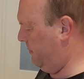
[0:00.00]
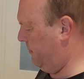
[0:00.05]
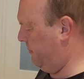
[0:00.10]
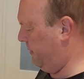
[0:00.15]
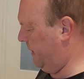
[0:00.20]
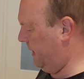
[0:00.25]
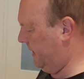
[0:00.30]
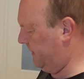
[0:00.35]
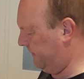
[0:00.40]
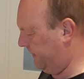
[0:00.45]

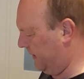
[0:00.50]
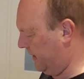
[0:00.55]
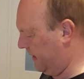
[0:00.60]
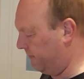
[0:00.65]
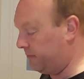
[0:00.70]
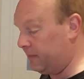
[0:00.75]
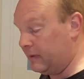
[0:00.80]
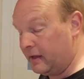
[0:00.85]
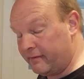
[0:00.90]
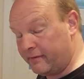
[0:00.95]
please
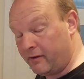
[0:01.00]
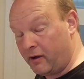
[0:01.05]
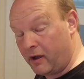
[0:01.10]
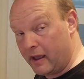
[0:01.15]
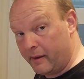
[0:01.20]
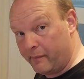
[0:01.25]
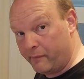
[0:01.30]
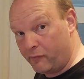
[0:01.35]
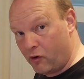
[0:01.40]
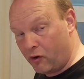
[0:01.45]
forgive me if I
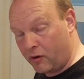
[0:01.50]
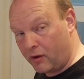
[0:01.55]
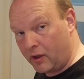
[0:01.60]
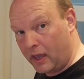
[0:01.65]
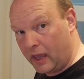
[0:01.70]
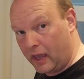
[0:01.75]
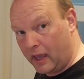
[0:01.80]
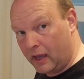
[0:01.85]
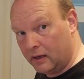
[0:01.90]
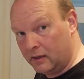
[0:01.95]
am wrong
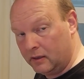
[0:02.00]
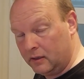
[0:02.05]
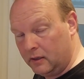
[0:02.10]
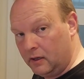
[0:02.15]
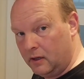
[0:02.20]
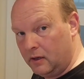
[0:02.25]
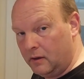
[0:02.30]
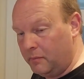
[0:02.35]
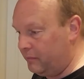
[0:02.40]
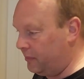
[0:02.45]
here,
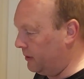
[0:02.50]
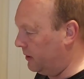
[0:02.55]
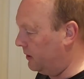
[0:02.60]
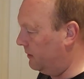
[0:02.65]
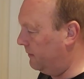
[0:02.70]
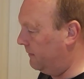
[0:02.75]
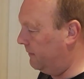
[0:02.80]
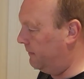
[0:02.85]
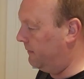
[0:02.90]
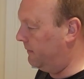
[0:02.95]
but
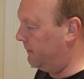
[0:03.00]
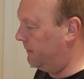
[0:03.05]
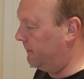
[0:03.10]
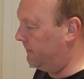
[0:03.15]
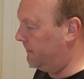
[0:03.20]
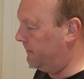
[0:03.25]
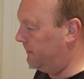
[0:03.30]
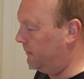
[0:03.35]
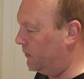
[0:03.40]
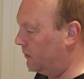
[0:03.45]

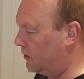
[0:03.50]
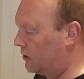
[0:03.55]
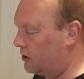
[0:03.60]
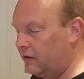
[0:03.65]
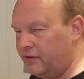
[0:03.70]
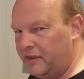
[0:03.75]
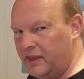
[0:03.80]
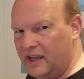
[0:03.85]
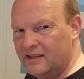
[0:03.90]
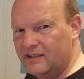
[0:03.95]

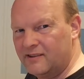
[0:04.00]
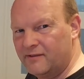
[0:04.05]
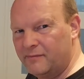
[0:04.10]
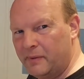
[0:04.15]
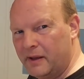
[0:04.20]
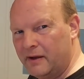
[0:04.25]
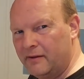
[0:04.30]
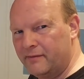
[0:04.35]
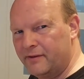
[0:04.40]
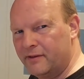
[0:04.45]
could these have
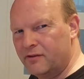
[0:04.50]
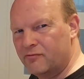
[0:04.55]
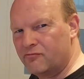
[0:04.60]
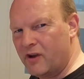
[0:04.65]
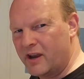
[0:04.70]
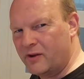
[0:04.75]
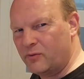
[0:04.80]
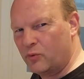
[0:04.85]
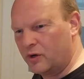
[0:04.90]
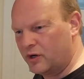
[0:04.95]
been for the
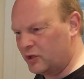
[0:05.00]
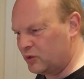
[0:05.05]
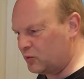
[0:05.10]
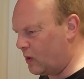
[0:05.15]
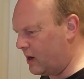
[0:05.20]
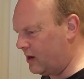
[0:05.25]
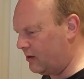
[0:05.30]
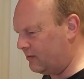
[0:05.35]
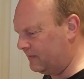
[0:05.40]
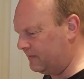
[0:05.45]
red one as
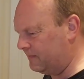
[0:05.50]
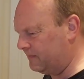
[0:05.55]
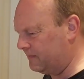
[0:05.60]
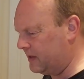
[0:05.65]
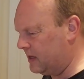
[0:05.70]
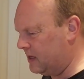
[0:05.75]
well?